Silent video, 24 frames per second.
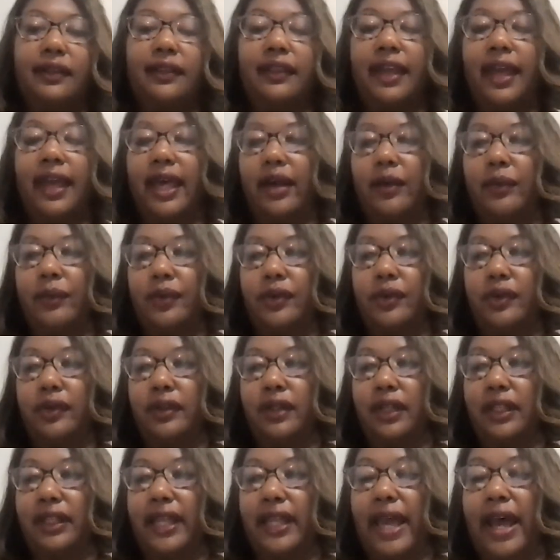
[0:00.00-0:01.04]
that
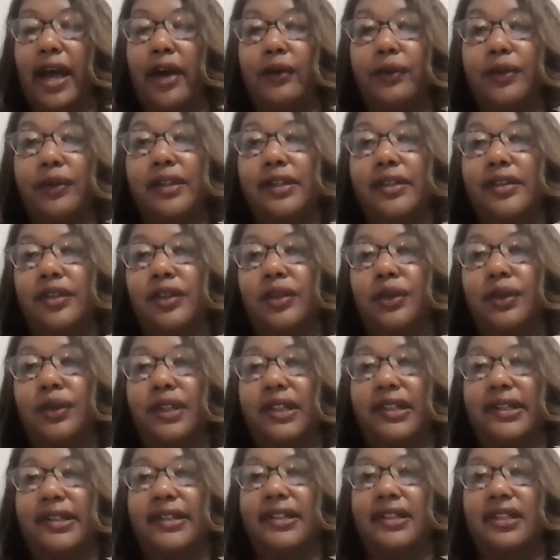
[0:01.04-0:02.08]
will allow us to
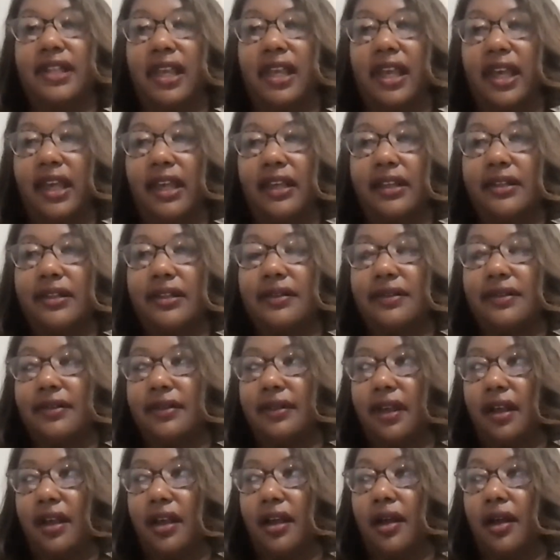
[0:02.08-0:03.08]
assess